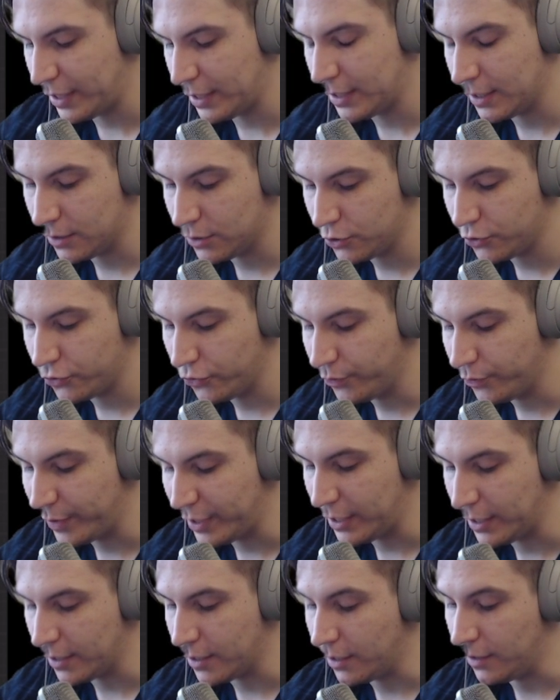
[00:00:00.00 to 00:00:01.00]
it too
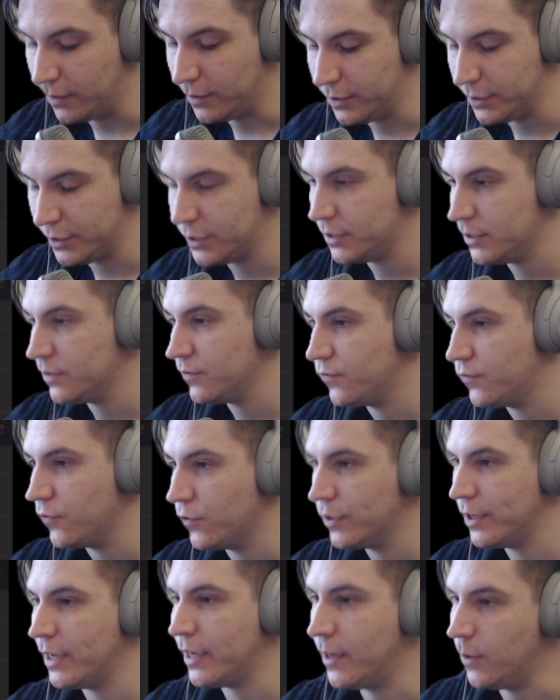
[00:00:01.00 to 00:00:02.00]
many colors. For
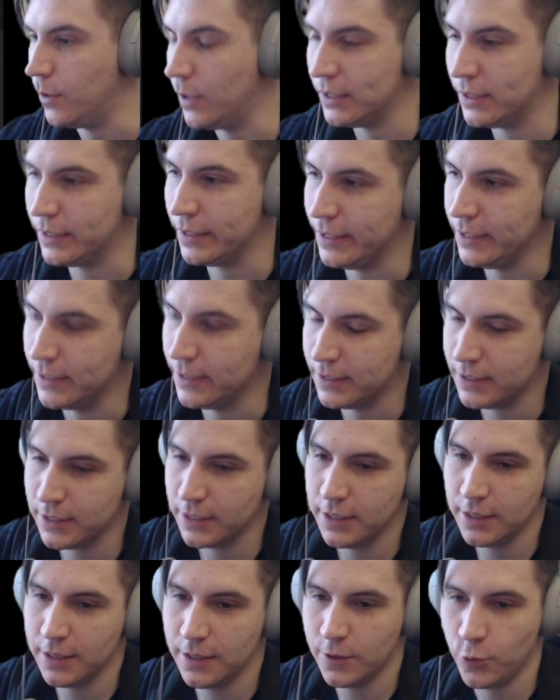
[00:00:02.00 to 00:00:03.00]
now, at least.
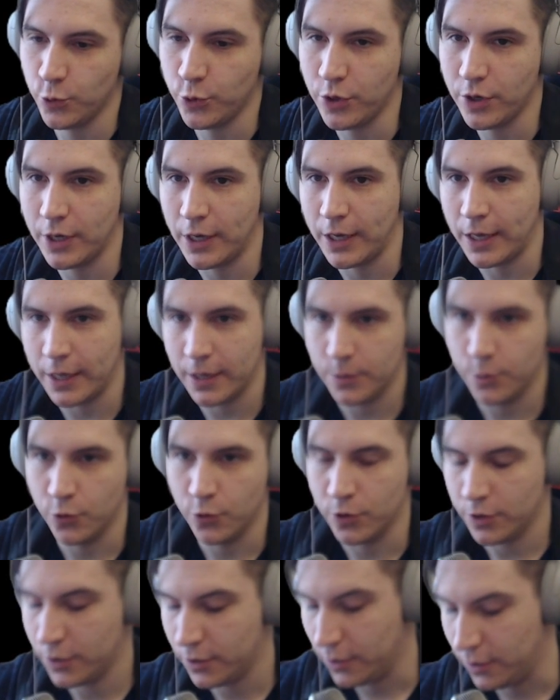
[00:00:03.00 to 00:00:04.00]
We're gonna add
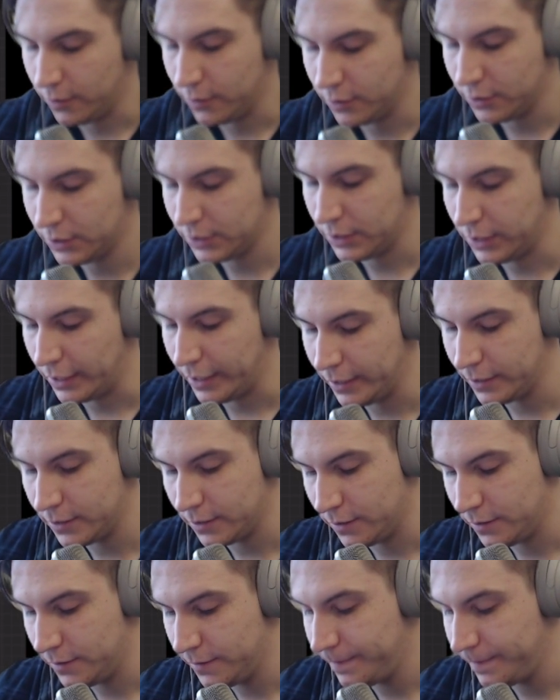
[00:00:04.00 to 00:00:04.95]
more colors later.